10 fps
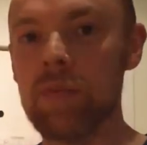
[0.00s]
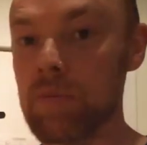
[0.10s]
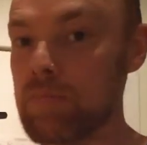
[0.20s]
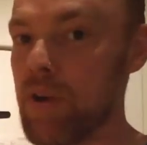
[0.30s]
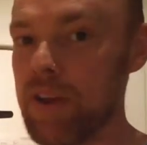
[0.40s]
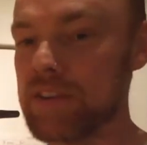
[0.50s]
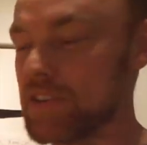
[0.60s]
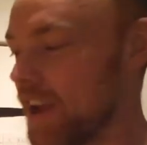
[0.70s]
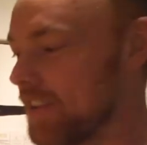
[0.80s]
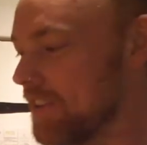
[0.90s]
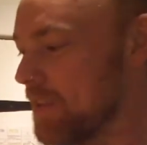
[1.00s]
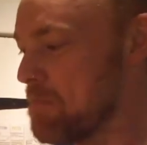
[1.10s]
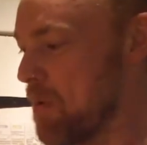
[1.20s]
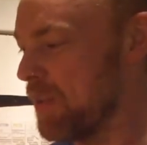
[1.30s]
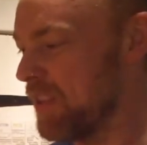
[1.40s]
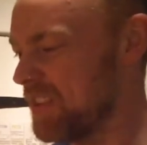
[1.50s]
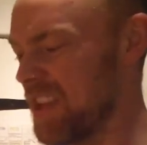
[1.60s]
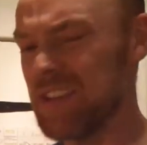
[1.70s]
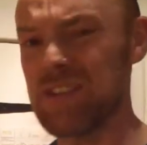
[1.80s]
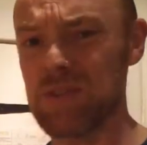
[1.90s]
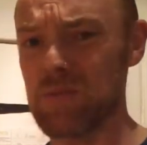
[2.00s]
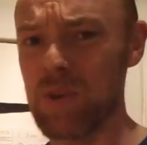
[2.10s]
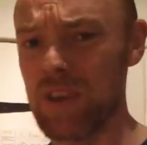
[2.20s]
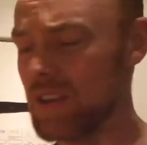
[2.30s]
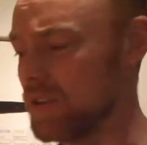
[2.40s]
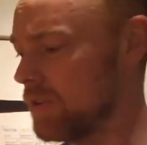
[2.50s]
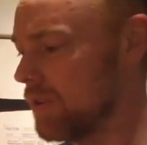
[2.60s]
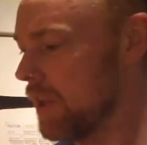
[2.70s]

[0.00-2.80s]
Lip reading: They're pretty strengthy, but they taste sweet, you know.